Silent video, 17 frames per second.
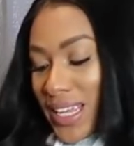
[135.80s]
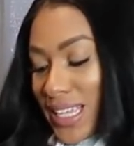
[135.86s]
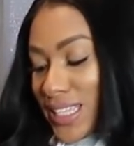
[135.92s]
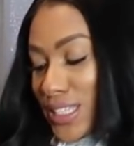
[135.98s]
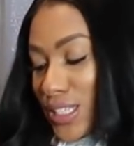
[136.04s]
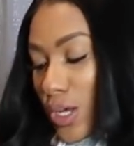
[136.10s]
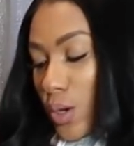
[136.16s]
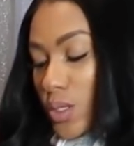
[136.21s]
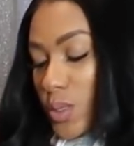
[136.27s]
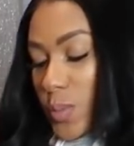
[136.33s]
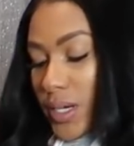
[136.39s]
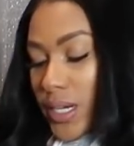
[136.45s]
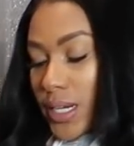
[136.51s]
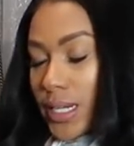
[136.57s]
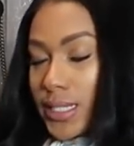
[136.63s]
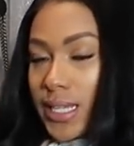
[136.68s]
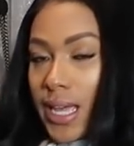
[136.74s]
the East Coast, but
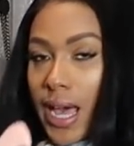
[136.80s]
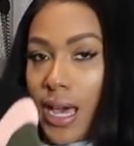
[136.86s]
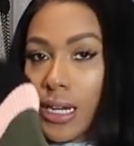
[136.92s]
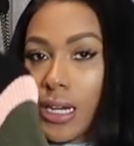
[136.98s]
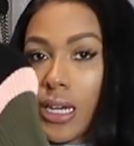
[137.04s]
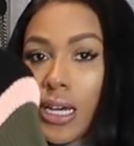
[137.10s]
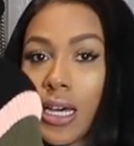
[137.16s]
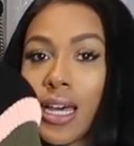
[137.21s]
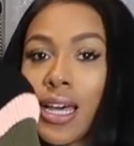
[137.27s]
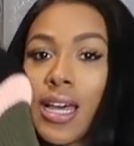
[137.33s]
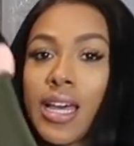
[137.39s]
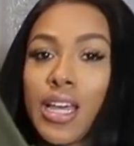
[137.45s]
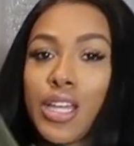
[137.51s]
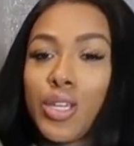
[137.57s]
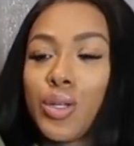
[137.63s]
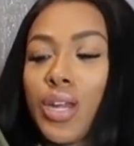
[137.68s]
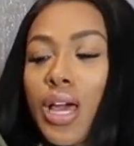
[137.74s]
it is kind of,
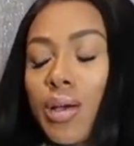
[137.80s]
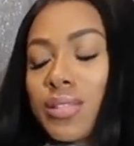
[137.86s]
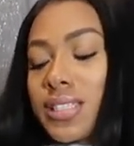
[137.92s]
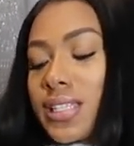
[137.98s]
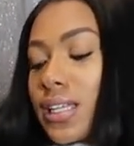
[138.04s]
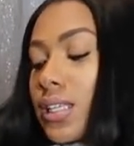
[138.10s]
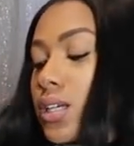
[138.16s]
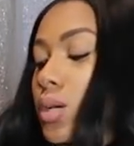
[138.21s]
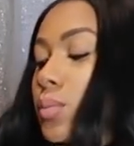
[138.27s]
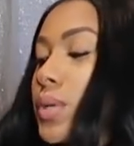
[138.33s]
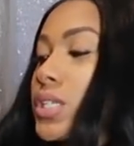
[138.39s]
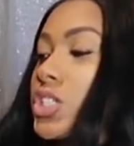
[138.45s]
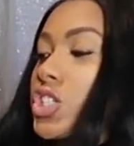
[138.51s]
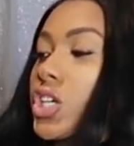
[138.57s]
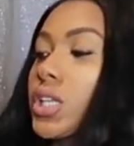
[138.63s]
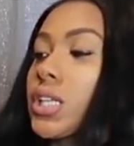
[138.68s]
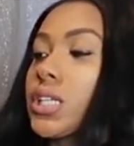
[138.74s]
you know, still a little
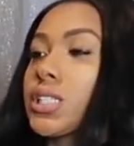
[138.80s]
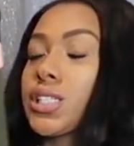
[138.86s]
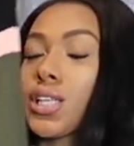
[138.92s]
bit chilly,